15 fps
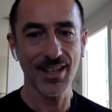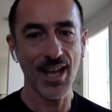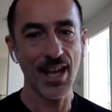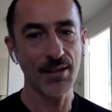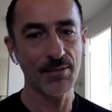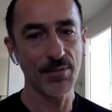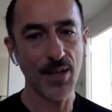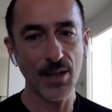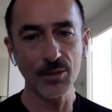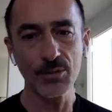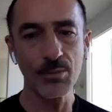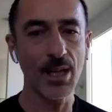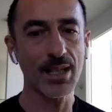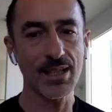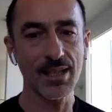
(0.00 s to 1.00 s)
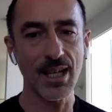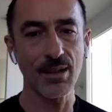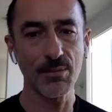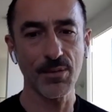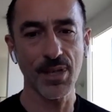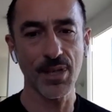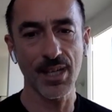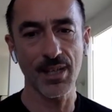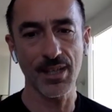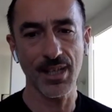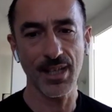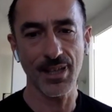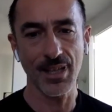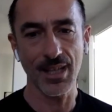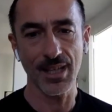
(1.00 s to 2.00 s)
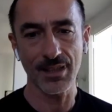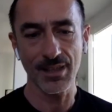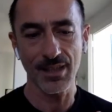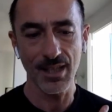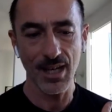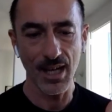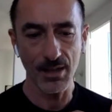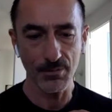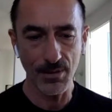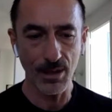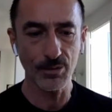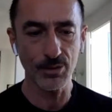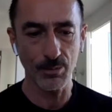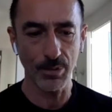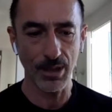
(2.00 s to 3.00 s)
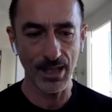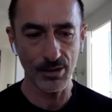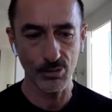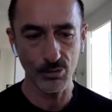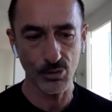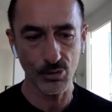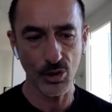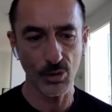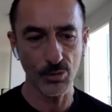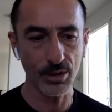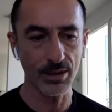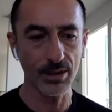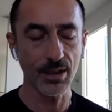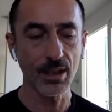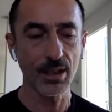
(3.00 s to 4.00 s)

I found myself there and then I found a place to show it,